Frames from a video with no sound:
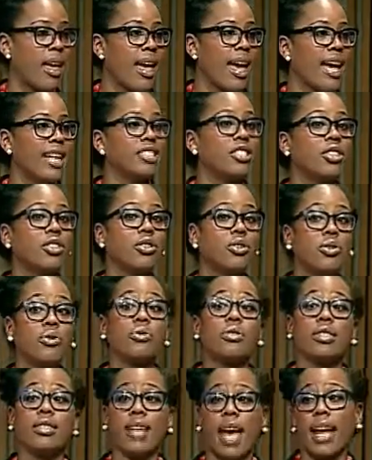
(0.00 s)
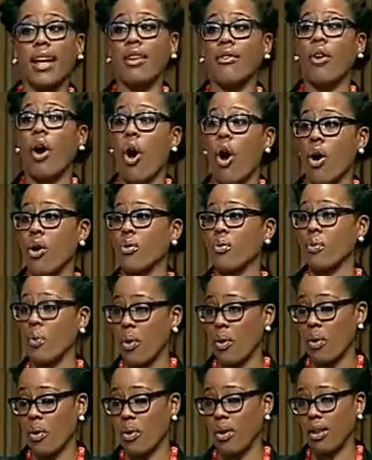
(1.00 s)
and to lose sight of our
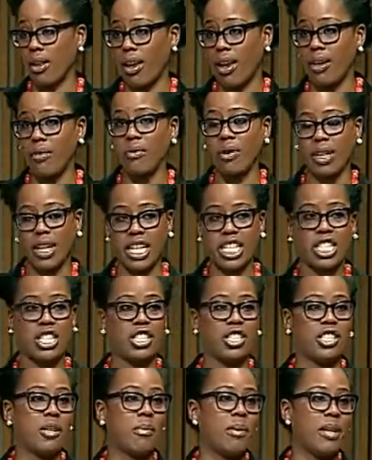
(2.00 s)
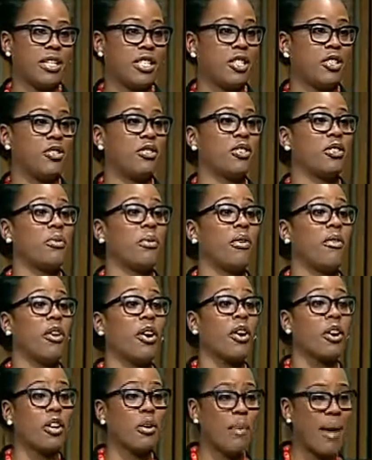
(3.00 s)
role in relationship issues. So we've
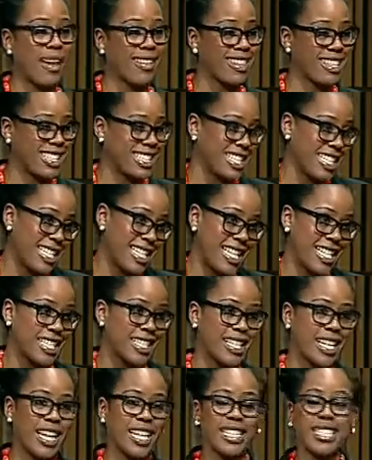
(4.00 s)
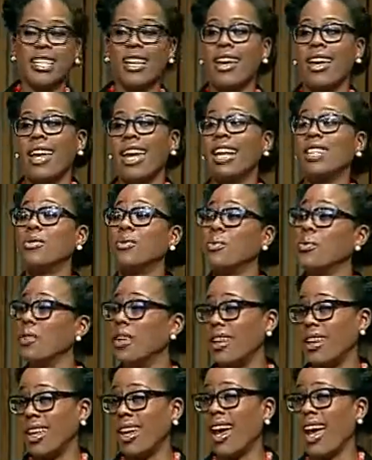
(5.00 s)
heard about the statistics. It's
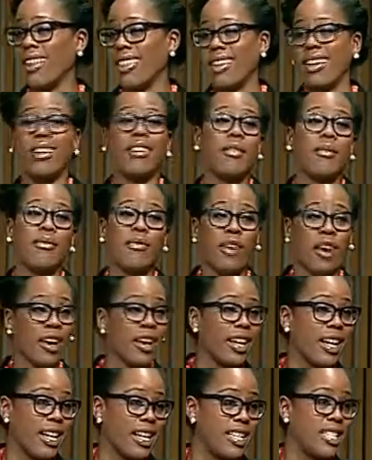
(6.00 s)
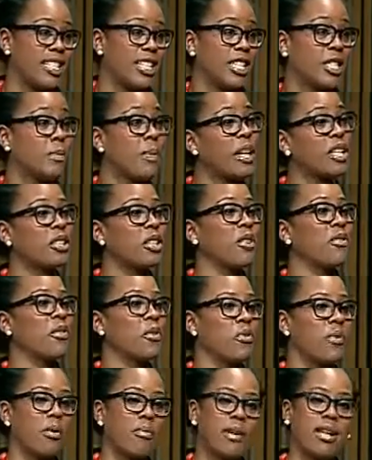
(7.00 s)
really, I think, very easy, especially for
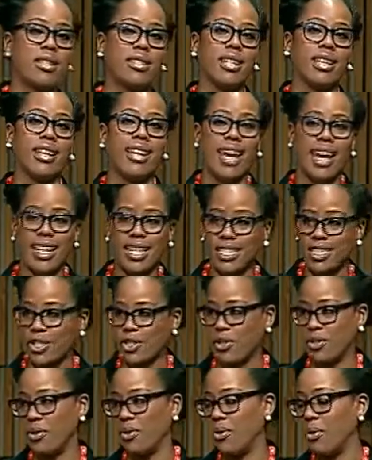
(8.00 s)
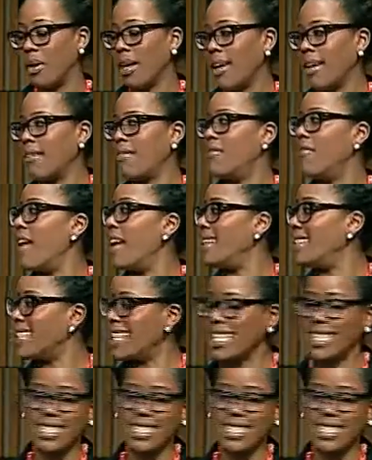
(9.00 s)
women, to get into venting